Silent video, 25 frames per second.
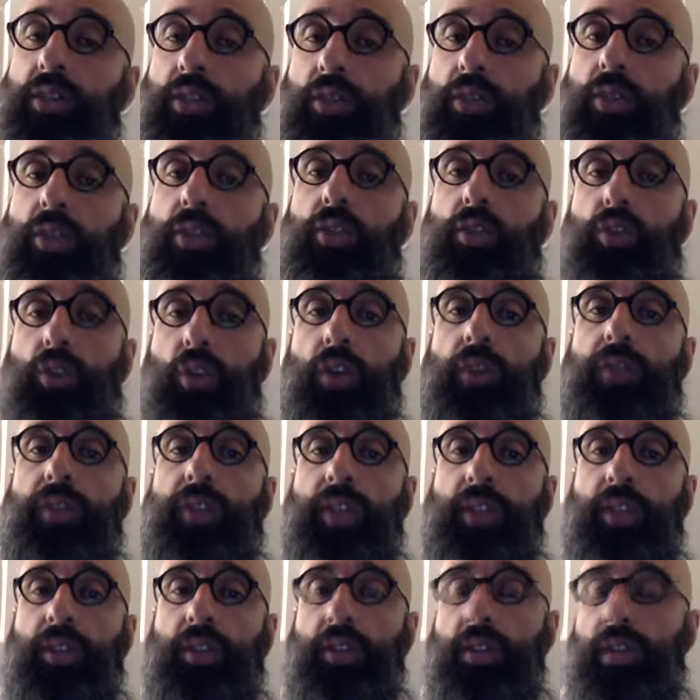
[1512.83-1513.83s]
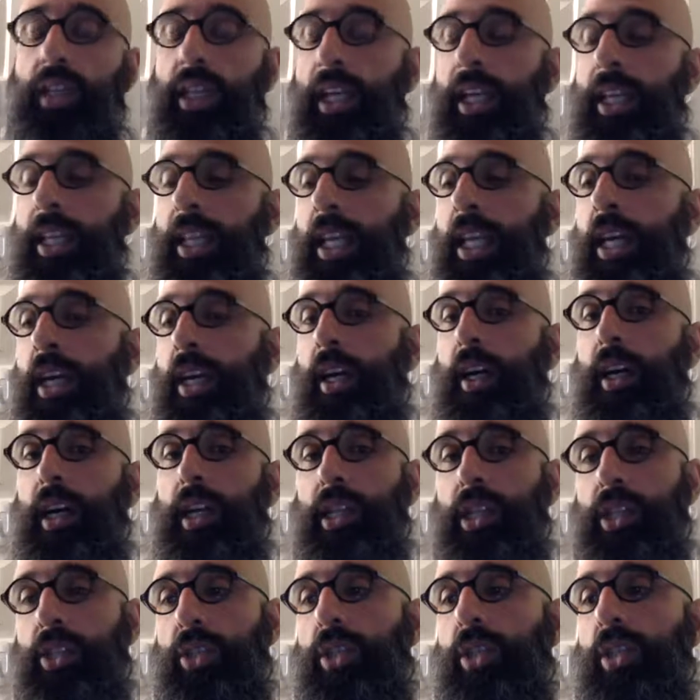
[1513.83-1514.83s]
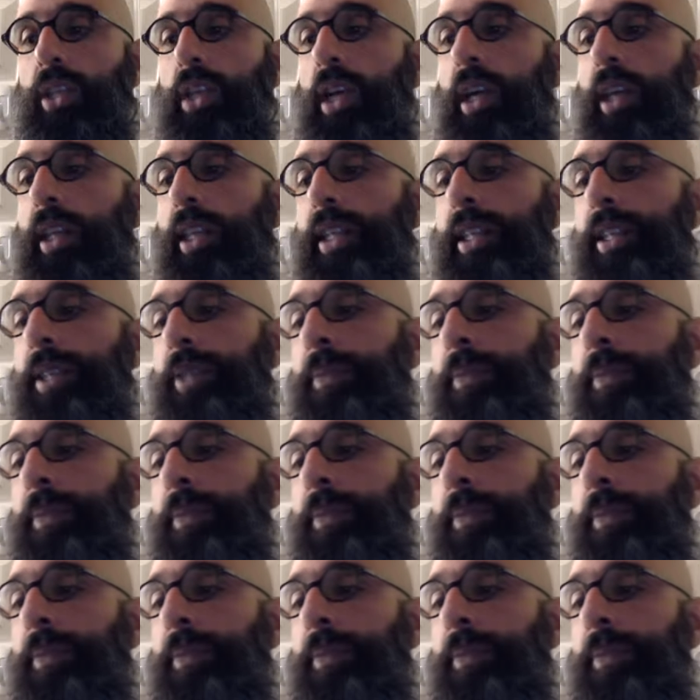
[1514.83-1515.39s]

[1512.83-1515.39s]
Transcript: to the Soviet Union under Stalin.